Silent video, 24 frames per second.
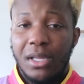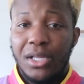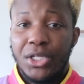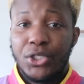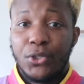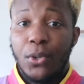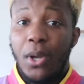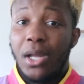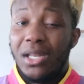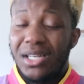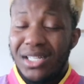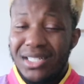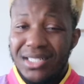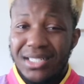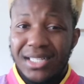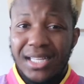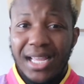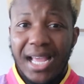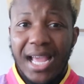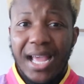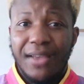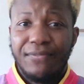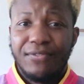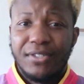So honestly,
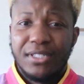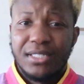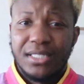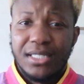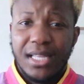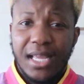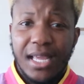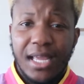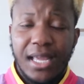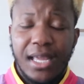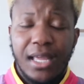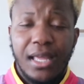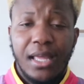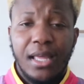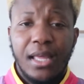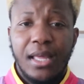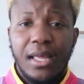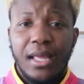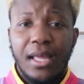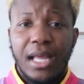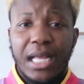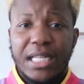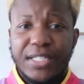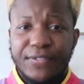I have to say,
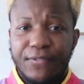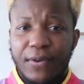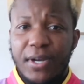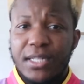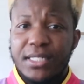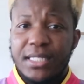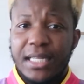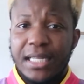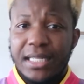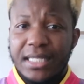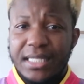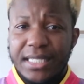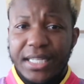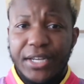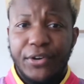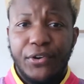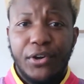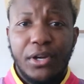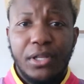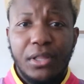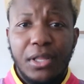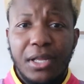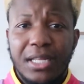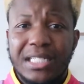as far as the
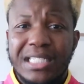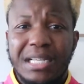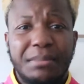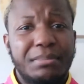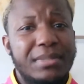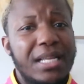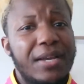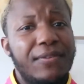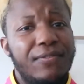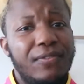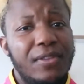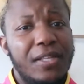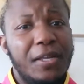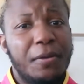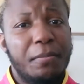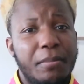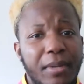interior looks, I'm definitely a